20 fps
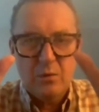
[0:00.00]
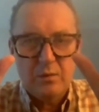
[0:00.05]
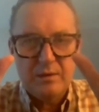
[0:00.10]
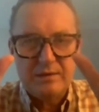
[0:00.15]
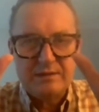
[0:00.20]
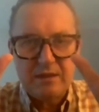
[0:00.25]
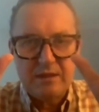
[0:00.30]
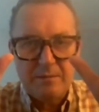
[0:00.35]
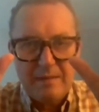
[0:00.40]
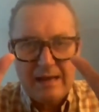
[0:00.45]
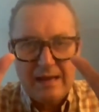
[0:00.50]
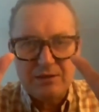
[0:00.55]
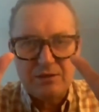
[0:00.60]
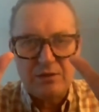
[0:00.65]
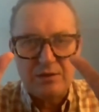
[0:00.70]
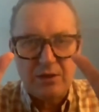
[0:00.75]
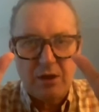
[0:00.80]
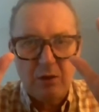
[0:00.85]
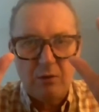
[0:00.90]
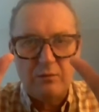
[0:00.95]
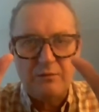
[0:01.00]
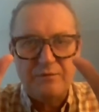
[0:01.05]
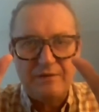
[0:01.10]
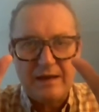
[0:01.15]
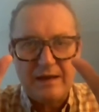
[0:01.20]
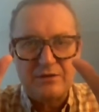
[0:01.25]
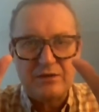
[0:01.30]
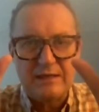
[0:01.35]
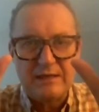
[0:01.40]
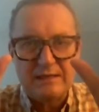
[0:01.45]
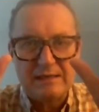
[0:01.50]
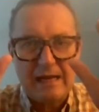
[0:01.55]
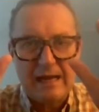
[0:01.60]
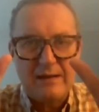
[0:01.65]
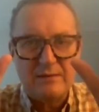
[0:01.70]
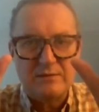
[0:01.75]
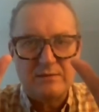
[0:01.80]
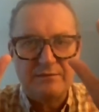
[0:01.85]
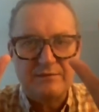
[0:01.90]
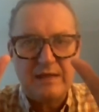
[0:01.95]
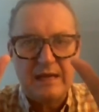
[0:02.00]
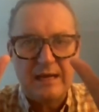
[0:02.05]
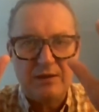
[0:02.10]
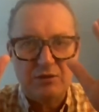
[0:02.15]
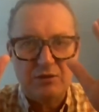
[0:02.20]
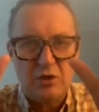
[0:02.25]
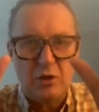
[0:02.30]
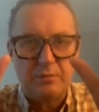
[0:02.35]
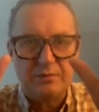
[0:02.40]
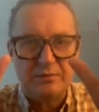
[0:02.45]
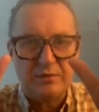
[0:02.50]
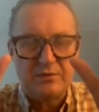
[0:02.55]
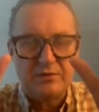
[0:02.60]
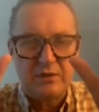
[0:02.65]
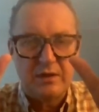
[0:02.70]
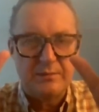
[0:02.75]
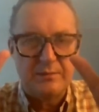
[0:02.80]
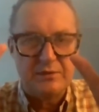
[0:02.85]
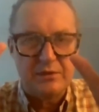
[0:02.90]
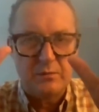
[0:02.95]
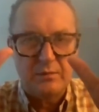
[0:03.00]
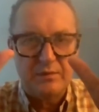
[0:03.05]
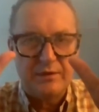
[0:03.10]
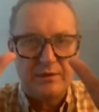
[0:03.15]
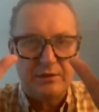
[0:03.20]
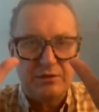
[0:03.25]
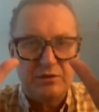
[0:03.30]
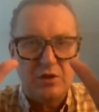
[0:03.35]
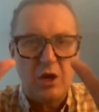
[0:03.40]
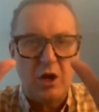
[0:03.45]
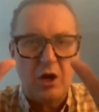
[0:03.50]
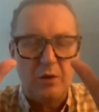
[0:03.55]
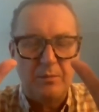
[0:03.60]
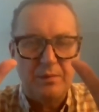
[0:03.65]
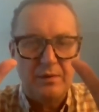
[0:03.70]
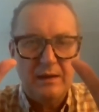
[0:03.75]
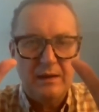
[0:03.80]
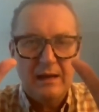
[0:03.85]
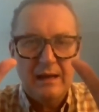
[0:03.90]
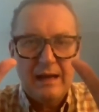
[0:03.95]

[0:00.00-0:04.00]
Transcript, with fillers: was to match an old fashioned, out of date job description with a job